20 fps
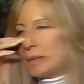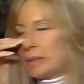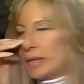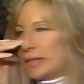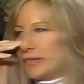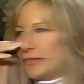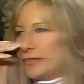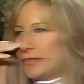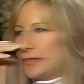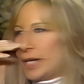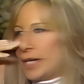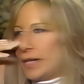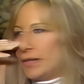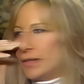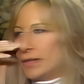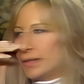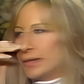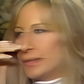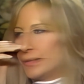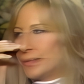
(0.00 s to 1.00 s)
of my
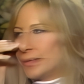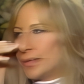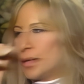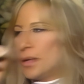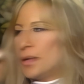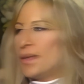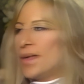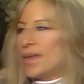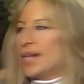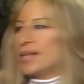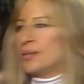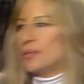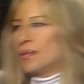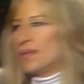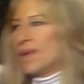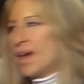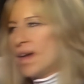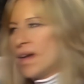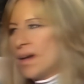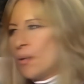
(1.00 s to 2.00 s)
favorite. Oh, that's
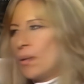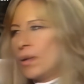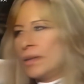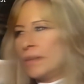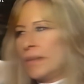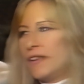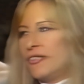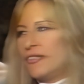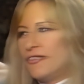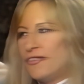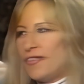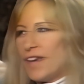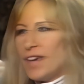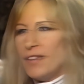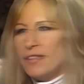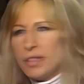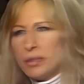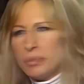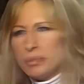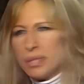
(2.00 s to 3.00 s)
one of my
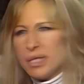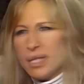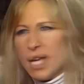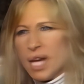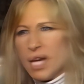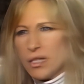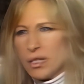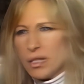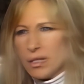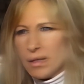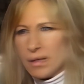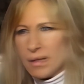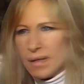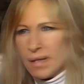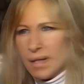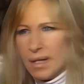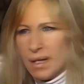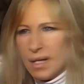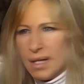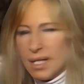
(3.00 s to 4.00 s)
favorite possessions.
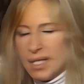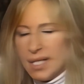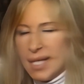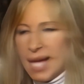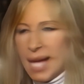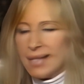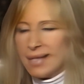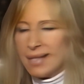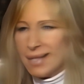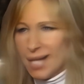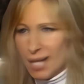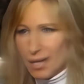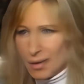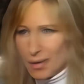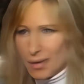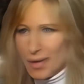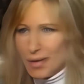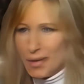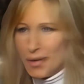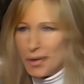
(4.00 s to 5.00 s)
Is that
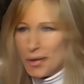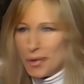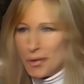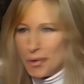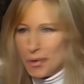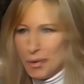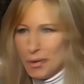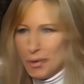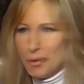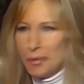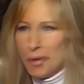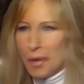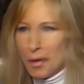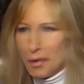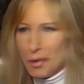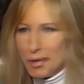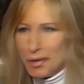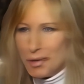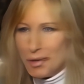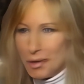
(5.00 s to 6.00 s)
letter that the crew
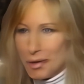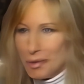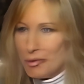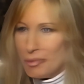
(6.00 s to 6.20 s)
wrote to the